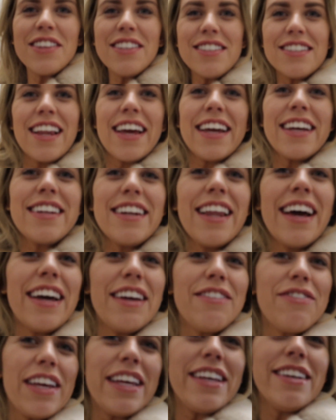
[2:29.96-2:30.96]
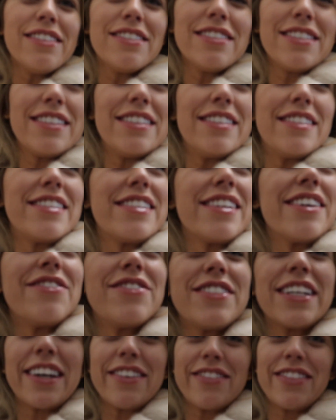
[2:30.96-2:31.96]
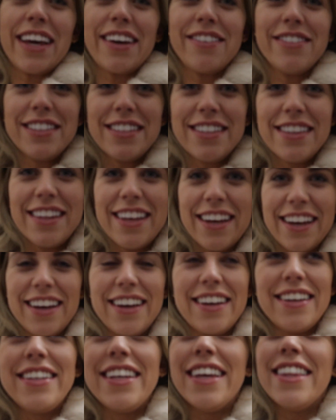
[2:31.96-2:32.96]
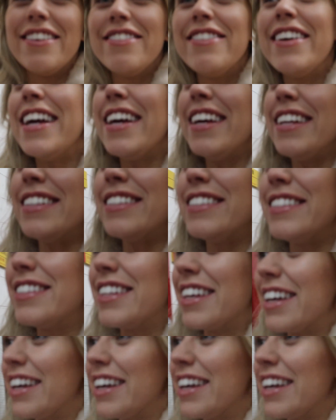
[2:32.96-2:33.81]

well, there's like live eels and stuff down there, not there? Yeah, there is!